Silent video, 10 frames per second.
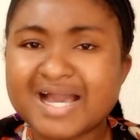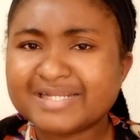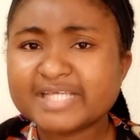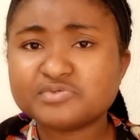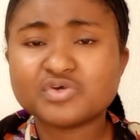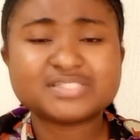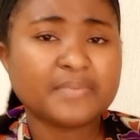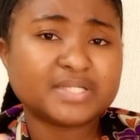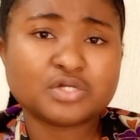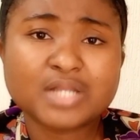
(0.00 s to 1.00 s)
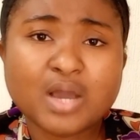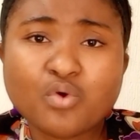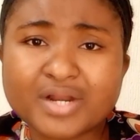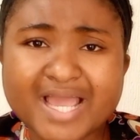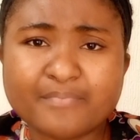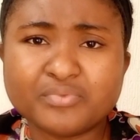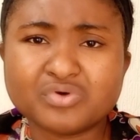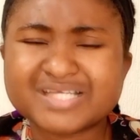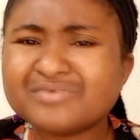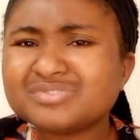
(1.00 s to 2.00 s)
And that's because that particular one I
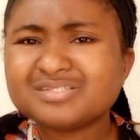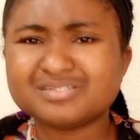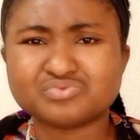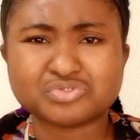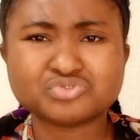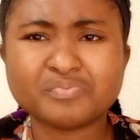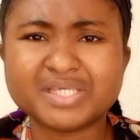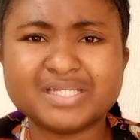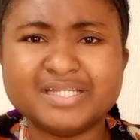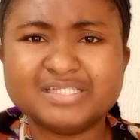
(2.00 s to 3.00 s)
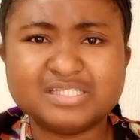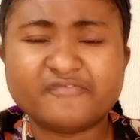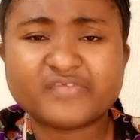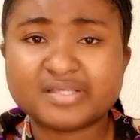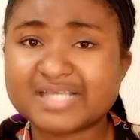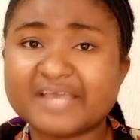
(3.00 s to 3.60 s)
bought, I noticed it was not making any difference.